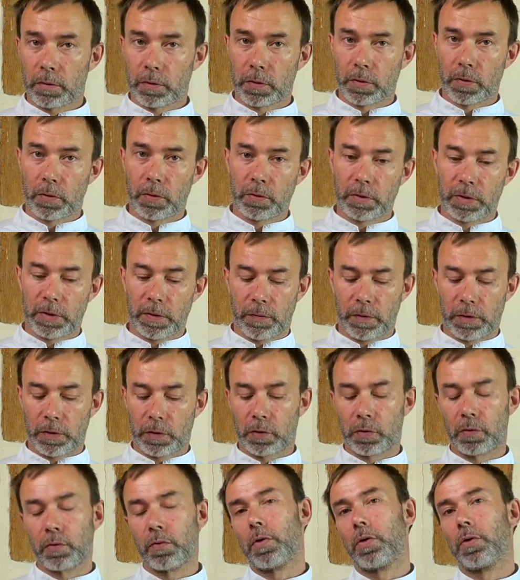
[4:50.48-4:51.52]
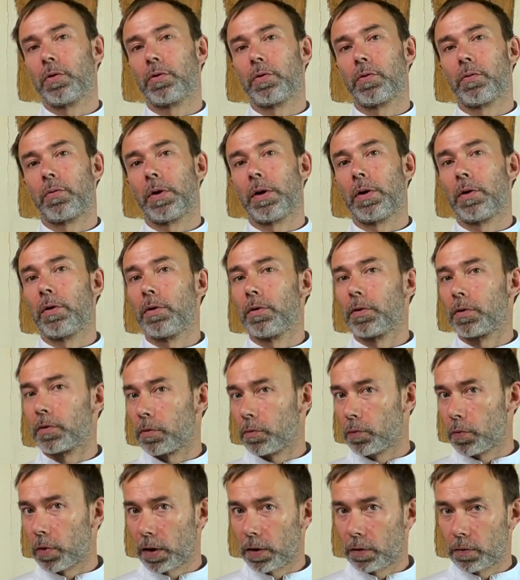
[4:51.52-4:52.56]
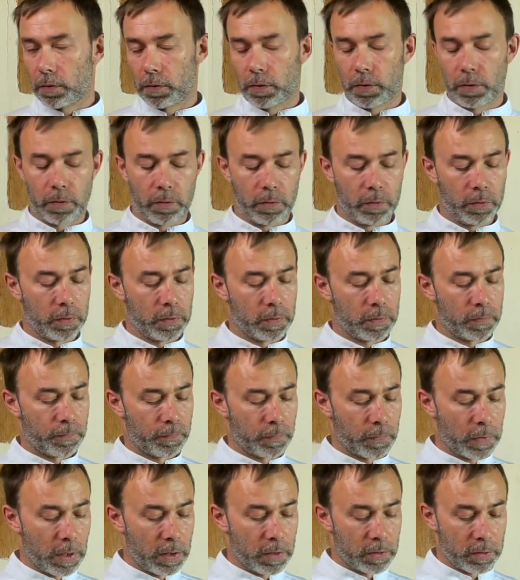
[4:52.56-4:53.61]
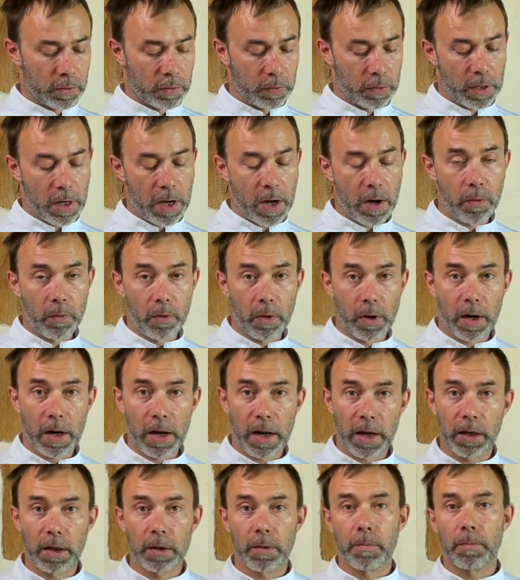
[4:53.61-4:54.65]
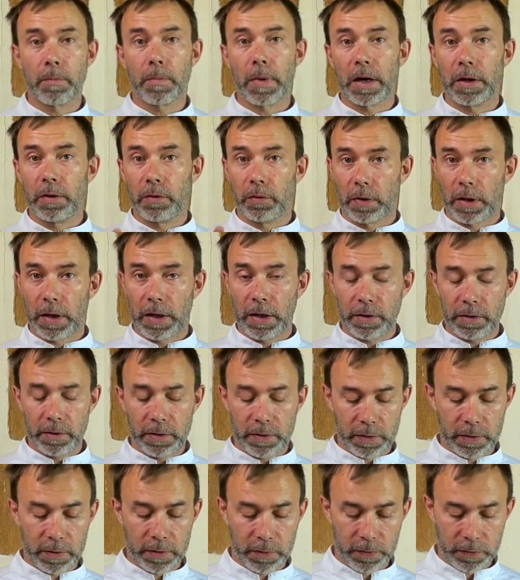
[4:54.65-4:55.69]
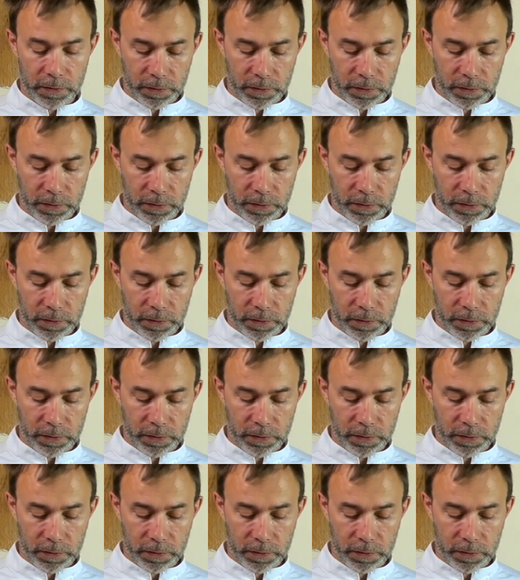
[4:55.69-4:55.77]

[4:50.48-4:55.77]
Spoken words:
sauce, if it's too hot you will also break your sauce. So now, like a mayonnaise,